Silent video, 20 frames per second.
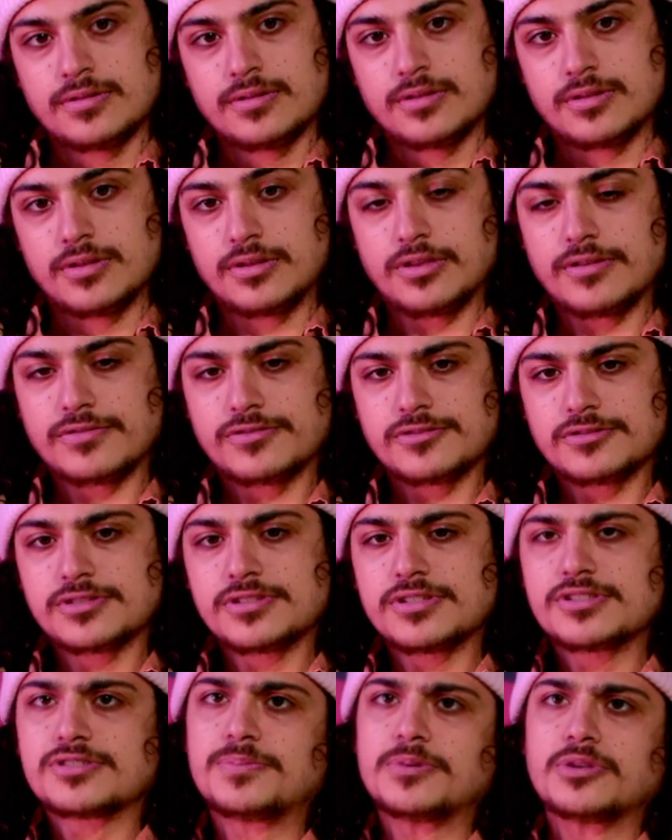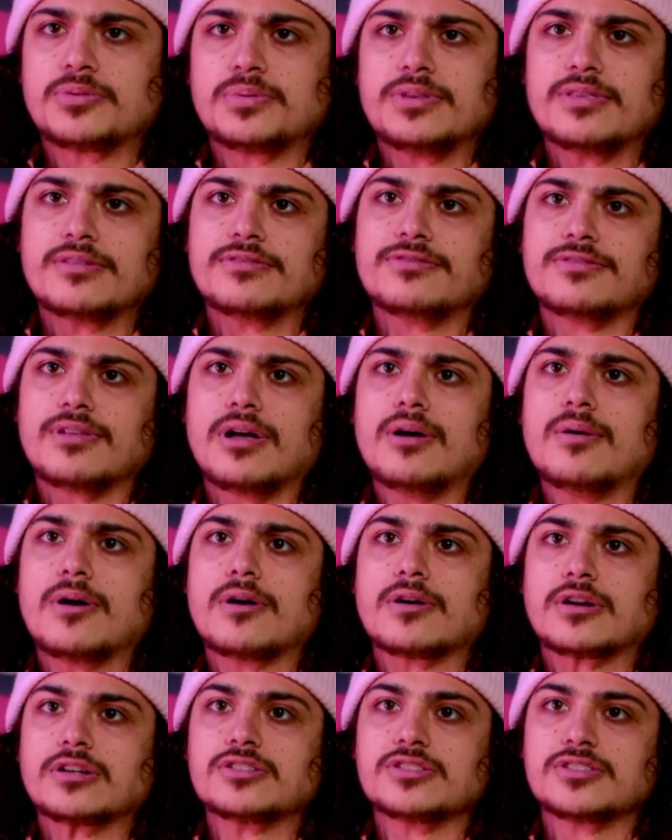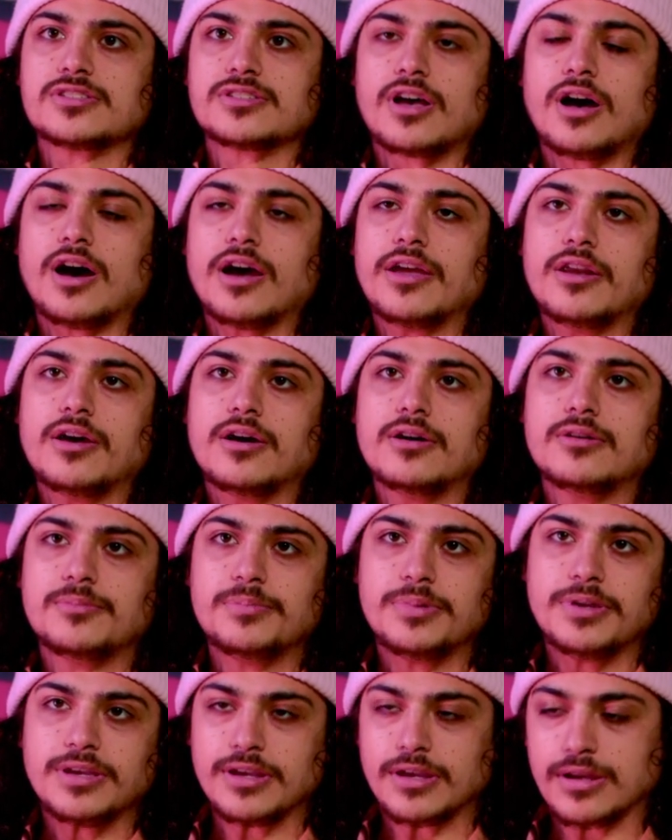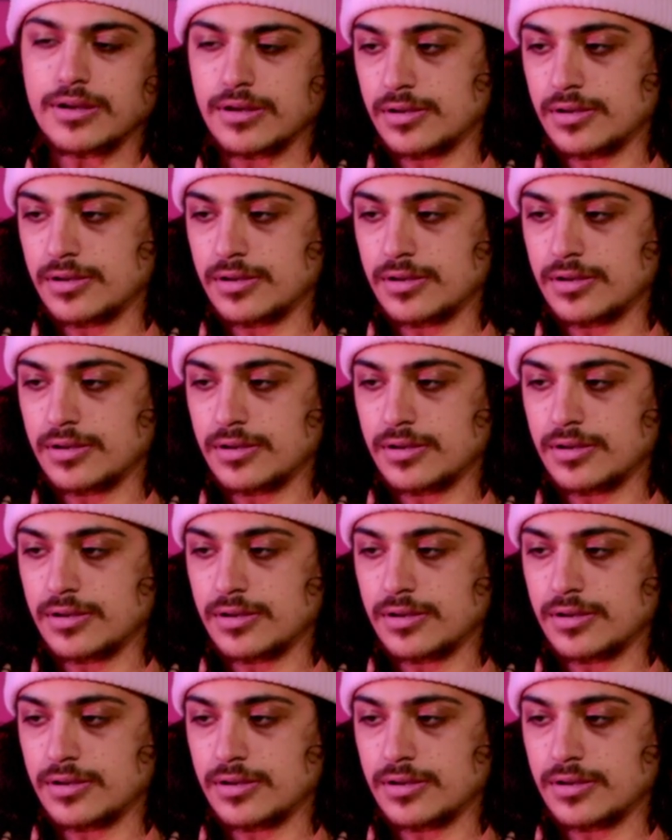The differences between the flow arts I know being